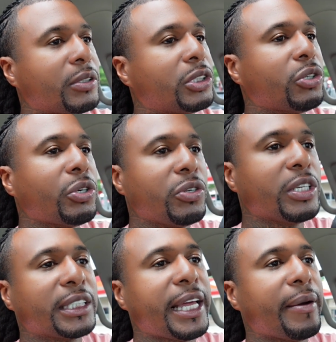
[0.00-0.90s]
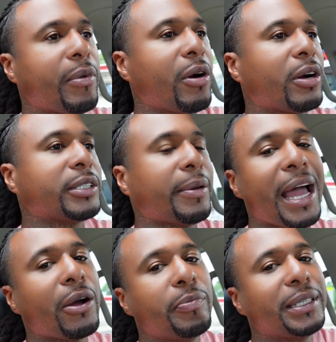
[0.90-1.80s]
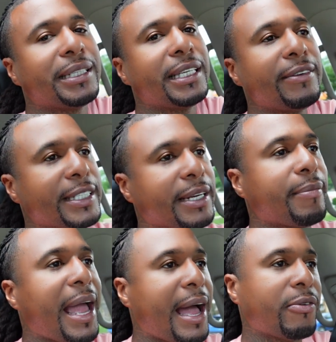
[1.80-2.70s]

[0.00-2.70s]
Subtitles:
show you the step bars. I'm not gonna put the TVs in the back.